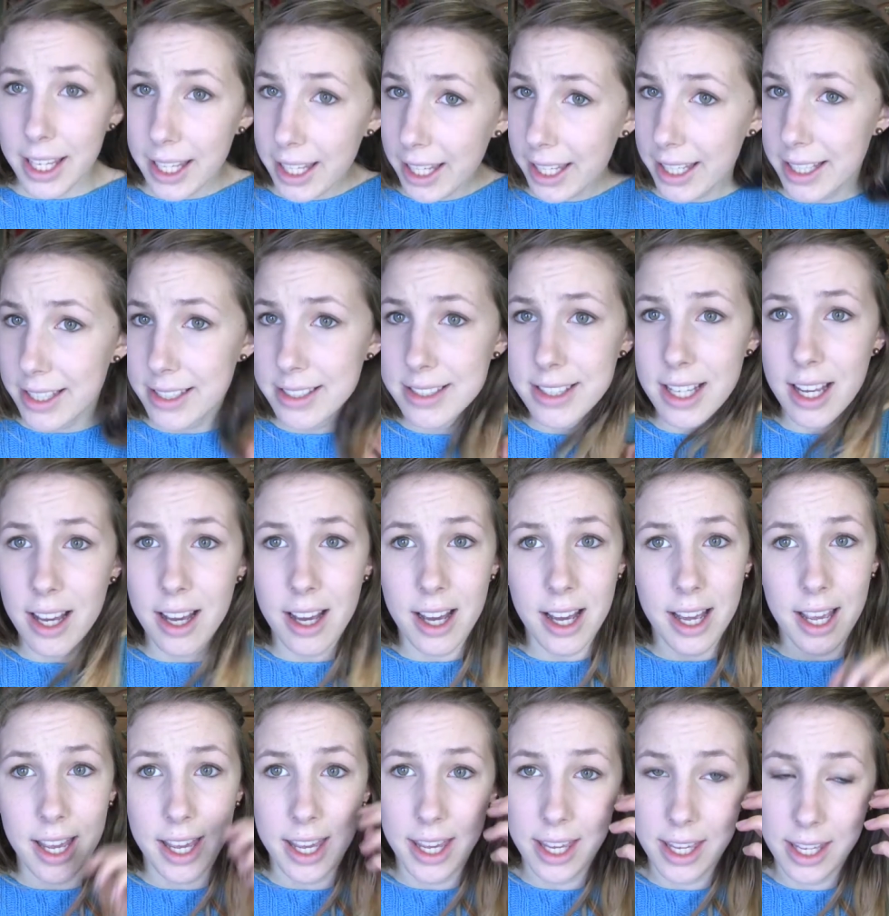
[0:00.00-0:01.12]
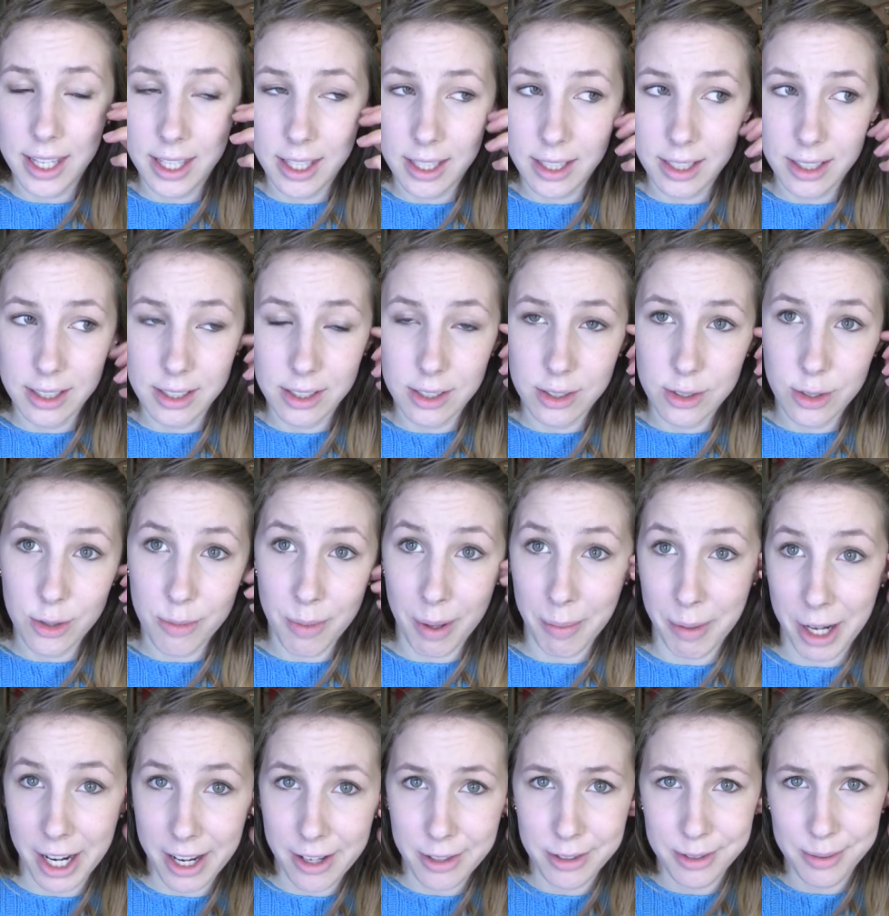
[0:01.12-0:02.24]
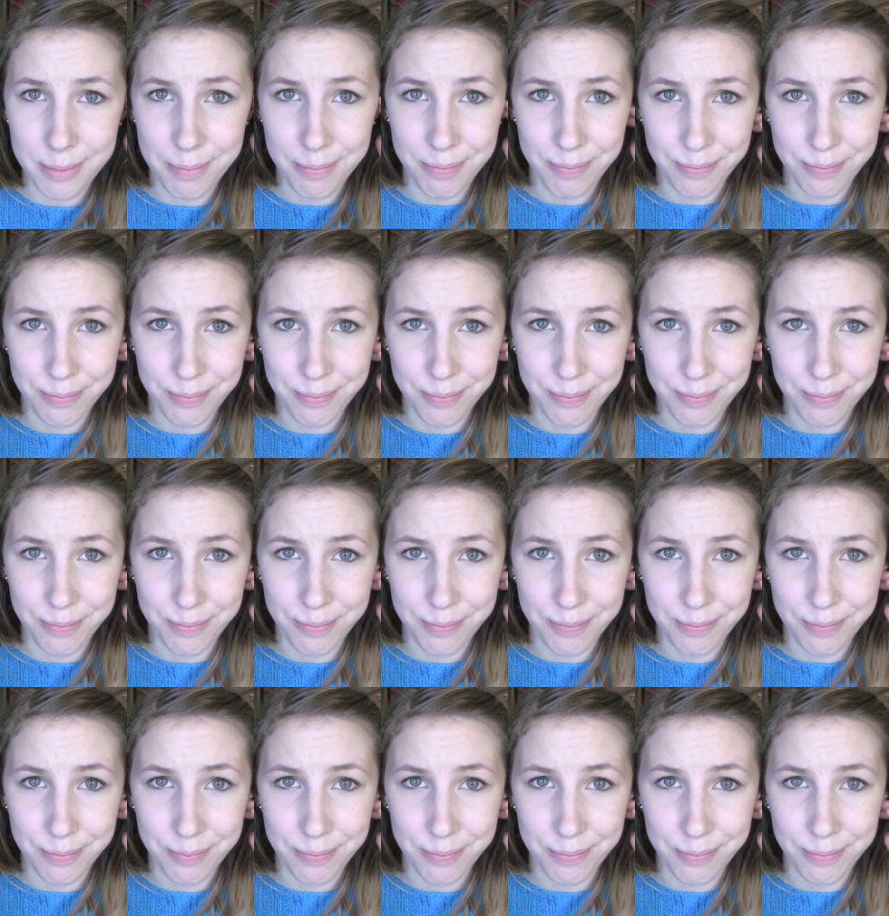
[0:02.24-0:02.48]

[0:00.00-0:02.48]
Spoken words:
is I do my brows.